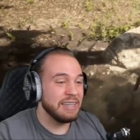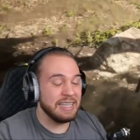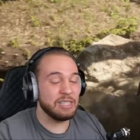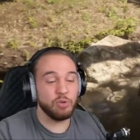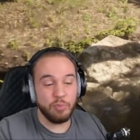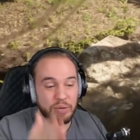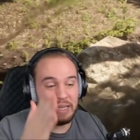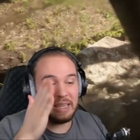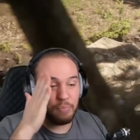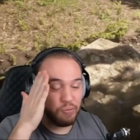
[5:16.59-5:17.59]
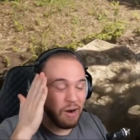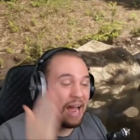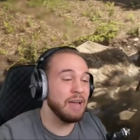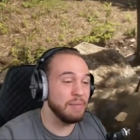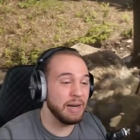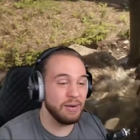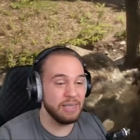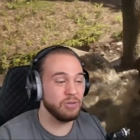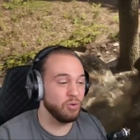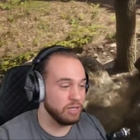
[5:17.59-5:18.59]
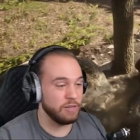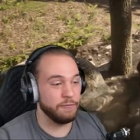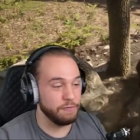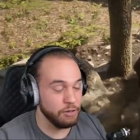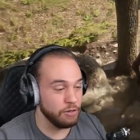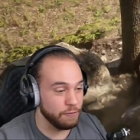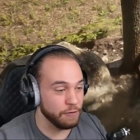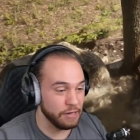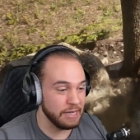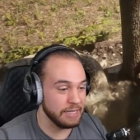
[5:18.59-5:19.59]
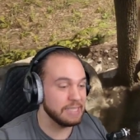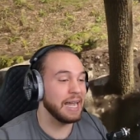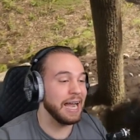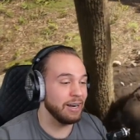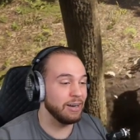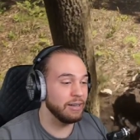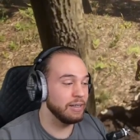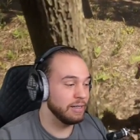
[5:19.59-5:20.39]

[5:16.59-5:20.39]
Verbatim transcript: this would be the primary source of food for the entire